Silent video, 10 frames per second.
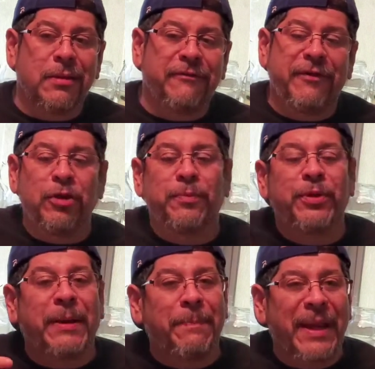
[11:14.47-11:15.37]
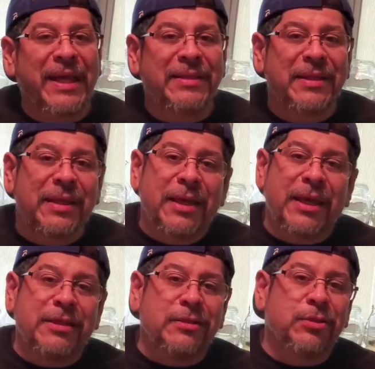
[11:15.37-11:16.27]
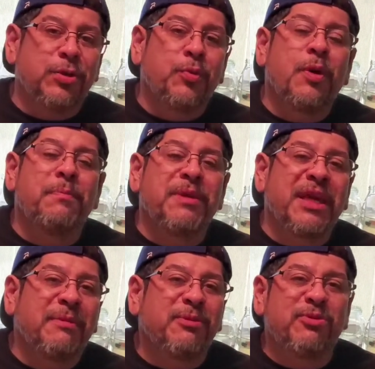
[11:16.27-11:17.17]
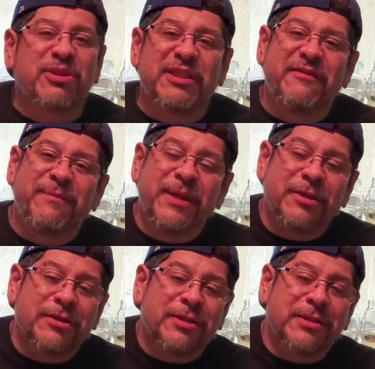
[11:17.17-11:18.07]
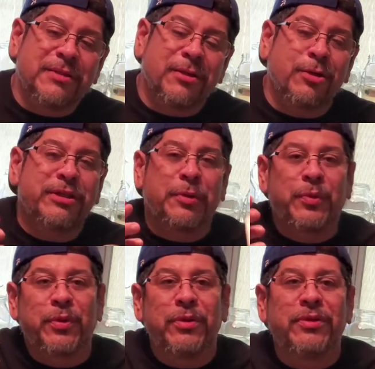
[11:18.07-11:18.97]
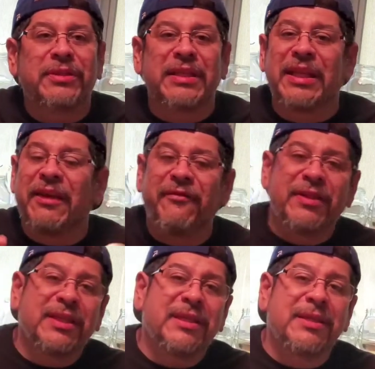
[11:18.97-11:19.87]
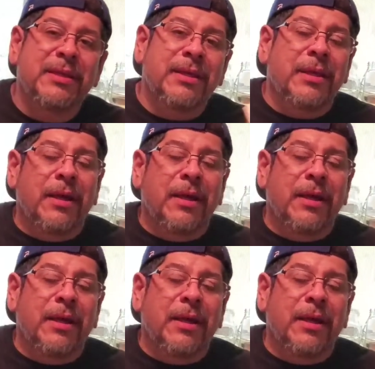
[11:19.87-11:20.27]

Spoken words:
if you put a plant and you won't be able to see because all the roots and everything,